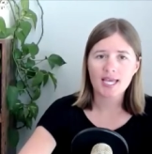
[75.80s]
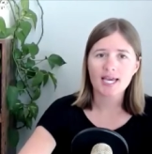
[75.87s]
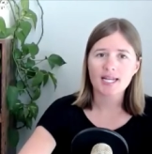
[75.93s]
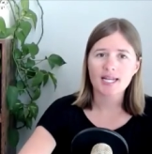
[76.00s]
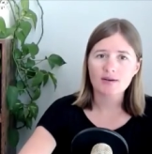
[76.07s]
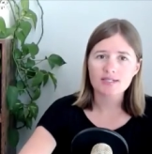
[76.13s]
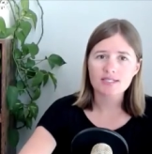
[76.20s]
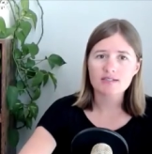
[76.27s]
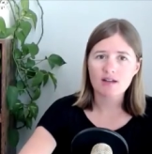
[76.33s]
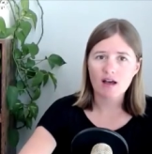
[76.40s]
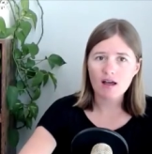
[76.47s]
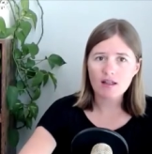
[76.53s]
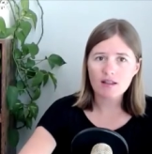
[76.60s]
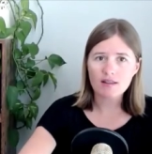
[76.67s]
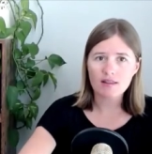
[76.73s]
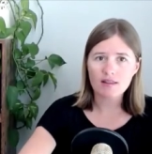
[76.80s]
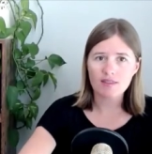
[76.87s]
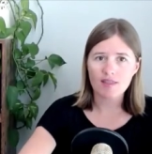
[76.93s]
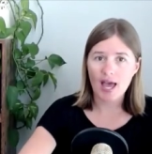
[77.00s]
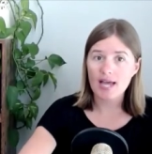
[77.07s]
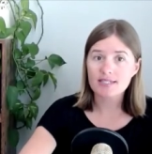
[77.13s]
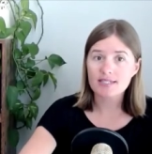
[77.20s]
And now it's not
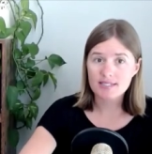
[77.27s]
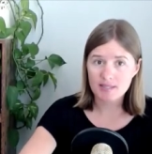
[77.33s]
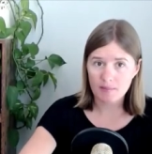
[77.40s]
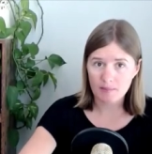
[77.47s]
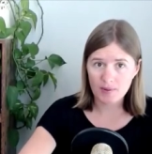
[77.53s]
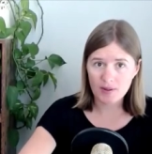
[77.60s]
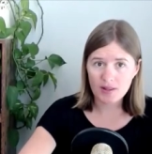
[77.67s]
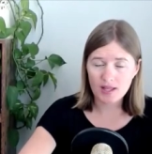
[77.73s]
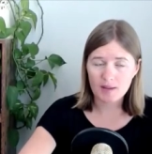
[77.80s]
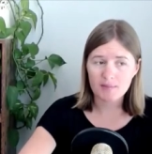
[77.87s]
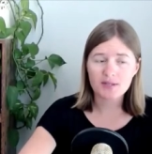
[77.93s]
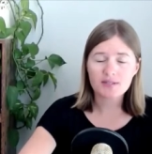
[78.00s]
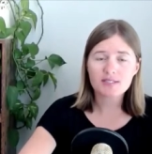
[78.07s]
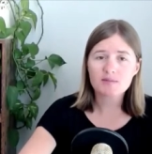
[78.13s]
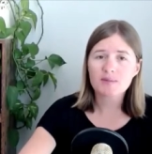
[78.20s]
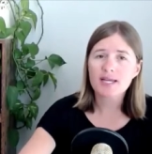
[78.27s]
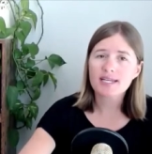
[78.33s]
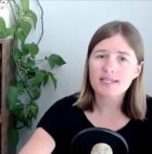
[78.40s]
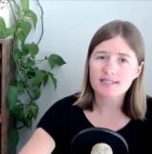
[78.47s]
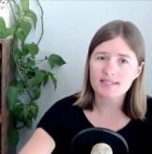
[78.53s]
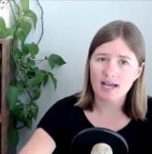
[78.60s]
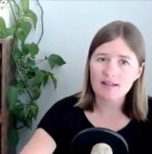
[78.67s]
that simple. I'm going to explain
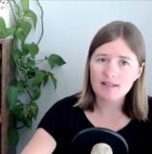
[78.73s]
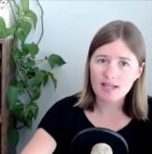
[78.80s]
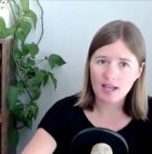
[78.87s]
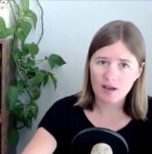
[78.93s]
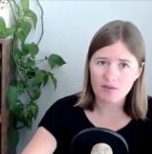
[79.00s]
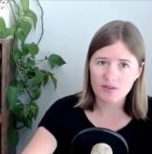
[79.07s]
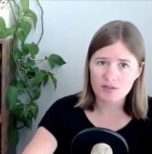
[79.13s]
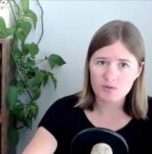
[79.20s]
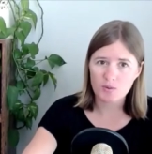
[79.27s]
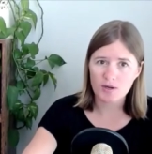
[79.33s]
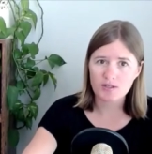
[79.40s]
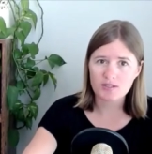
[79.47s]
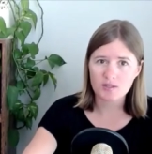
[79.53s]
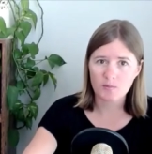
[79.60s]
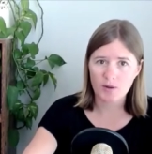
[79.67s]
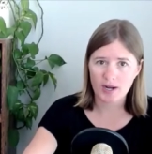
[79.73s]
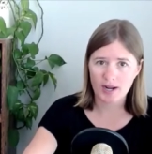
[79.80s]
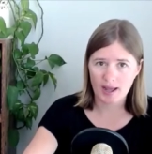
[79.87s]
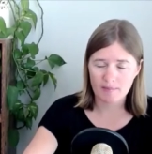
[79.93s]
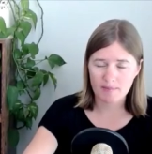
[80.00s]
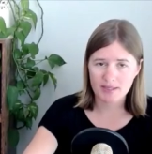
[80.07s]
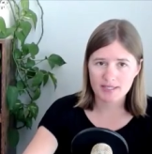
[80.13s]
exactly how this works and what
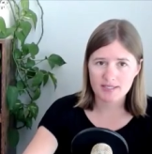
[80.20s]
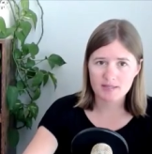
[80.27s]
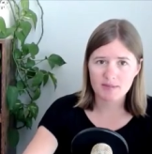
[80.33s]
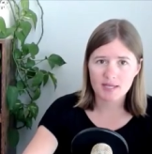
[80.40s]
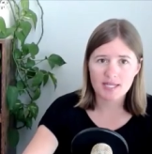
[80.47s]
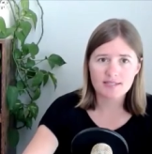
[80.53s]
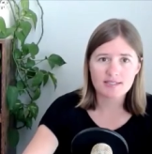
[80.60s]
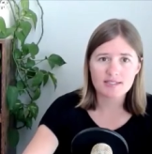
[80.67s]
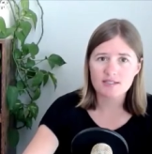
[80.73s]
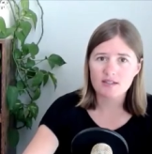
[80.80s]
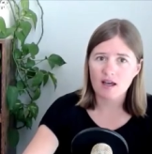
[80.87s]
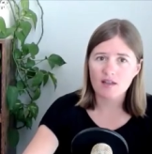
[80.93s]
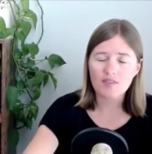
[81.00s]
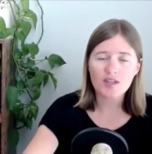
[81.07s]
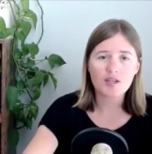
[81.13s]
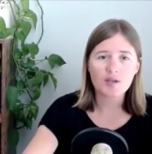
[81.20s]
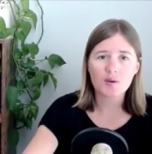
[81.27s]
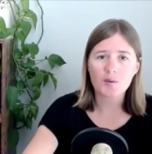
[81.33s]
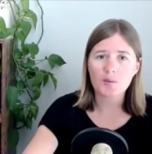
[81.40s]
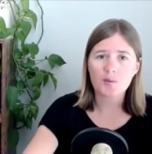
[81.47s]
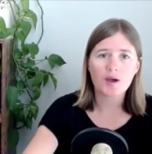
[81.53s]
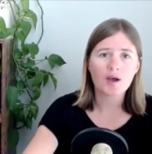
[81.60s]
happens, because it's not that
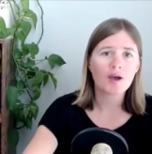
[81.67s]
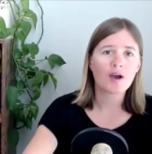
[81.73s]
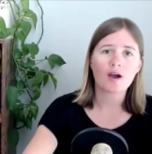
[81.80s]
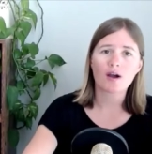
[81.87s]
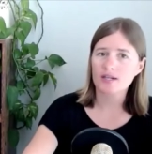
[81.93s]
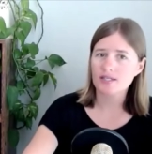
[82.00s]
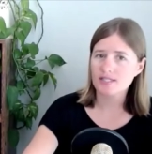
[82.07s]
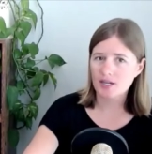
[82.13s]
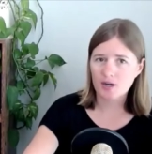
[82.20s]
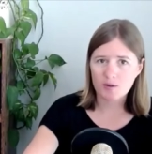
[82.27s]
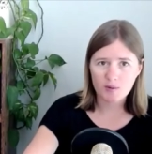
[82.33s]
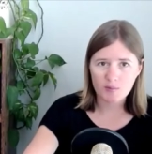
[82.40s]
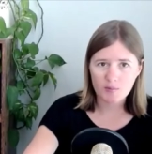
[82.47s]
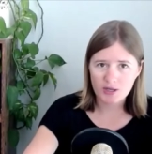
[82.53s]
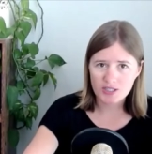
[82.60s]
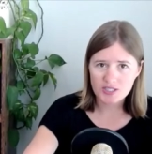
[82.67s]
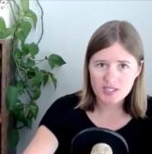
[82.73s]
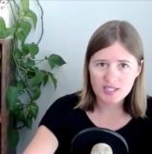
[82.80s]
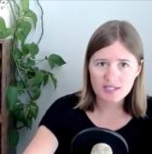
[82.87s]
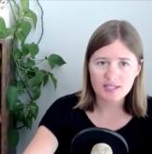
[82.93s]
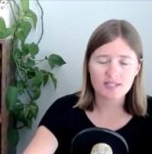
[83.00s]
you are a terrible person.